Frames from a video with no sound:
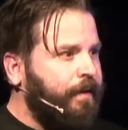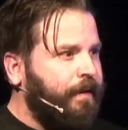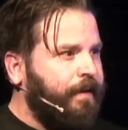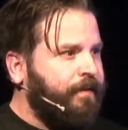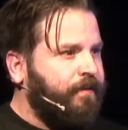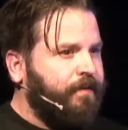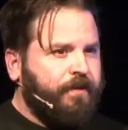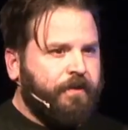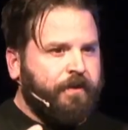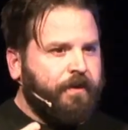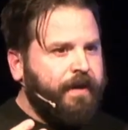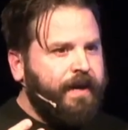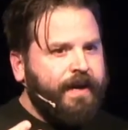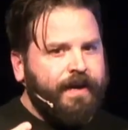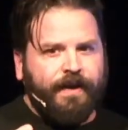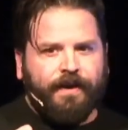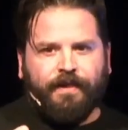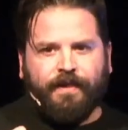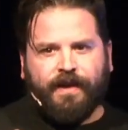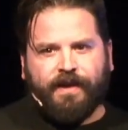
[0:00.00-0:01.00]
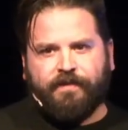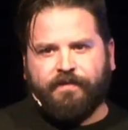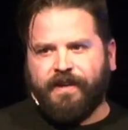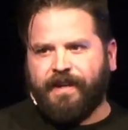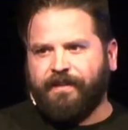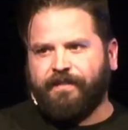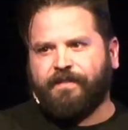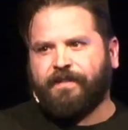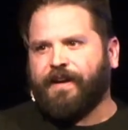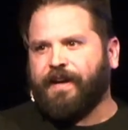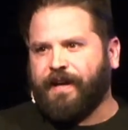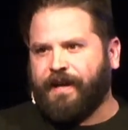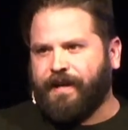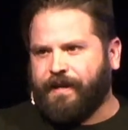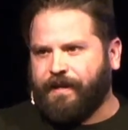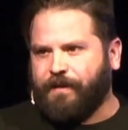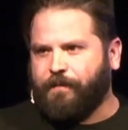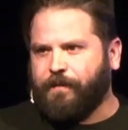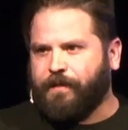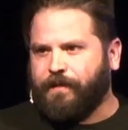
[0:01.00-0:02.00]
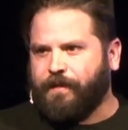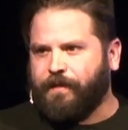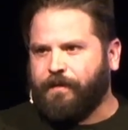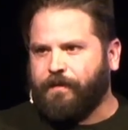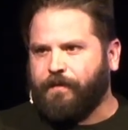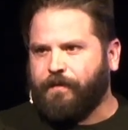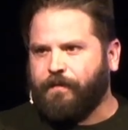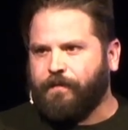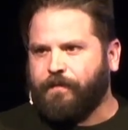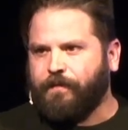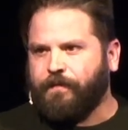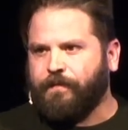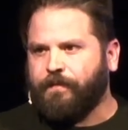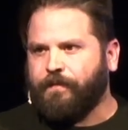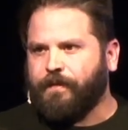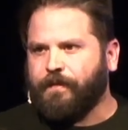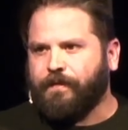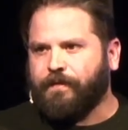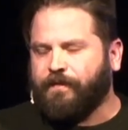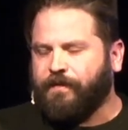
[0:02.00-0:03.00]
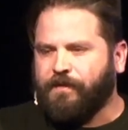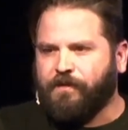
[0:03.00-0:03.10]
is creating a lot of anxiety within you the